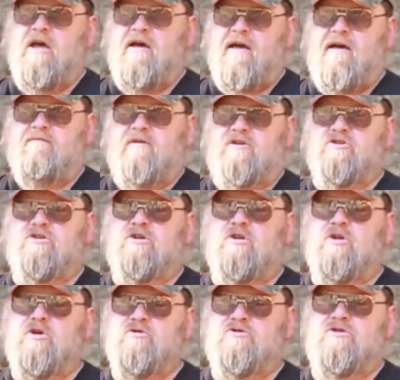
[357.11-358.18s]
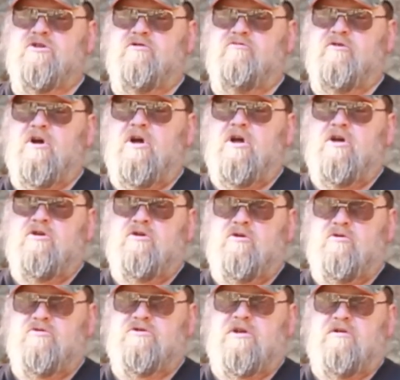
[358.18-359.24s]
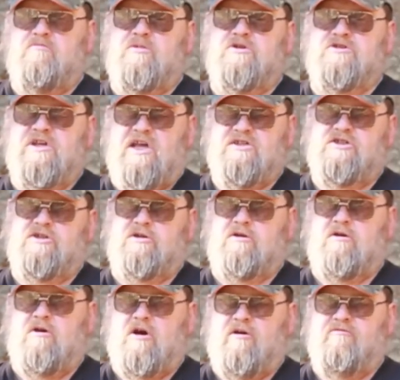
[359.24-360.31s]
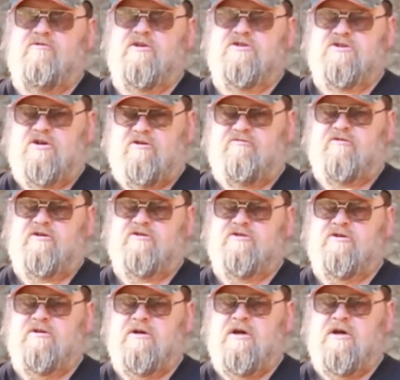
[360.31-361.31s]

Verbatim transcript: have exclusive use and possession of the surface.